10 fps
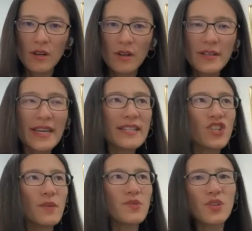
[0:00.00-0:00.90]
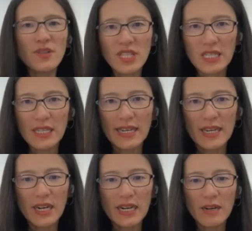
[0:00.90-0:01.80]
Yeah, Jem, certainly.
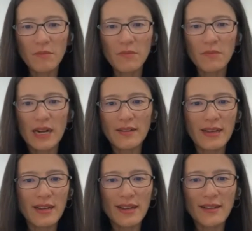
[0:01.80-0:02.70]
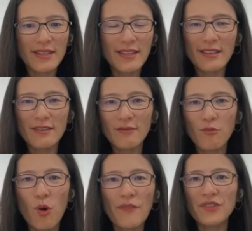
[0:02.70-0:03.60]
I think it's a
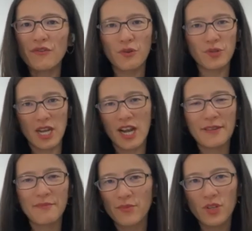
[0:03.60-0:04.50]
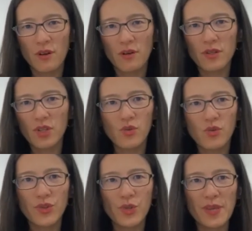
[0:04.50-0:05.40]
wonderful time,
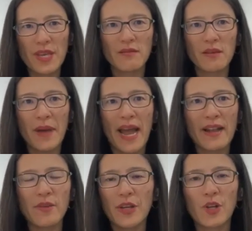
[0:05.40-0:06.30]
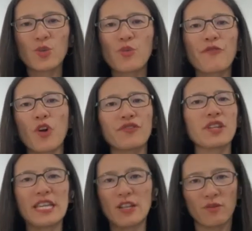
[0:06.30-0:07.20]
to be in a bank, because we've got the
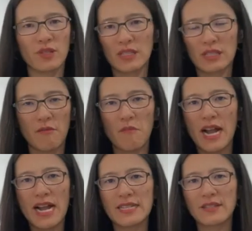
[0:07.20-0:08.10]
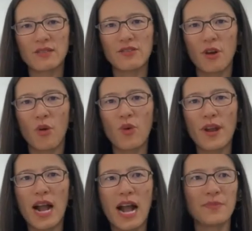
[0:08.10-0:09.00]
ecosystem, and we're
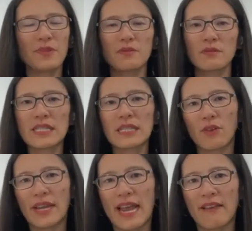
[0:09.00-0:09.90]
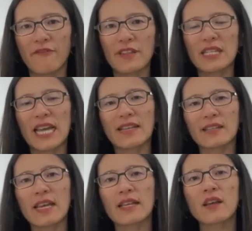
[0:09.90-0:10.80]
absolutely looking at fintechs
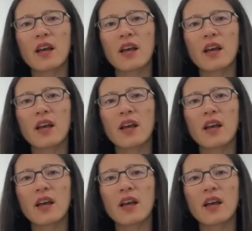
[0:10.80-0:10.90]
as